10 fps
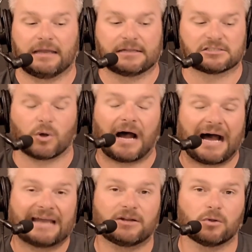And so
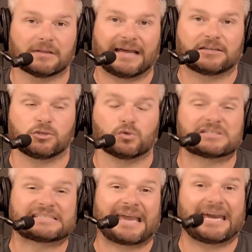I don't like you
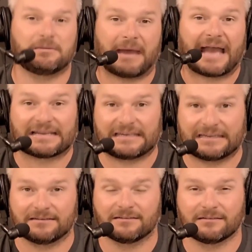
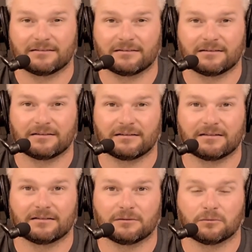sandbagging
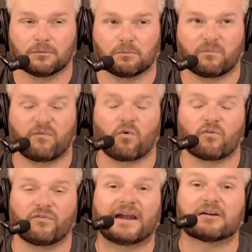
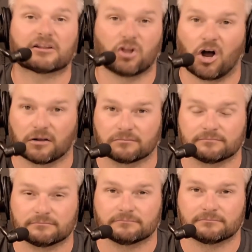for very long.
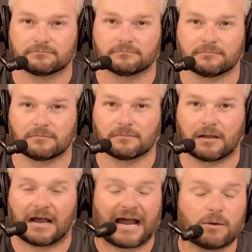
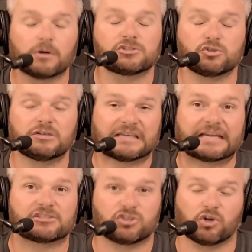I want you to
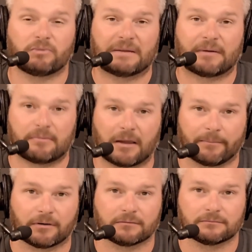get to your minimum number.